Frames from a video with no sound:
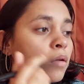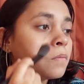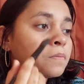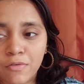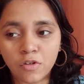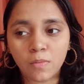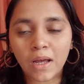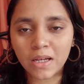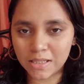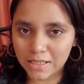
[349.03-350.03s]
After
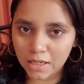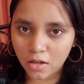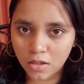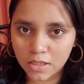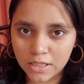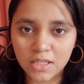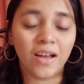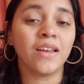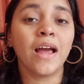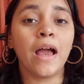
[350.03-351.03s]
my concealer is
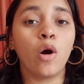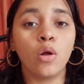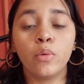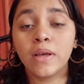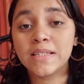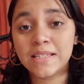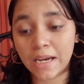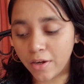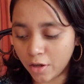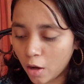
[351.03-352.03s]
done, I always
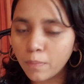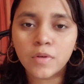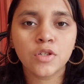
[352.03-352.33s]
set it up.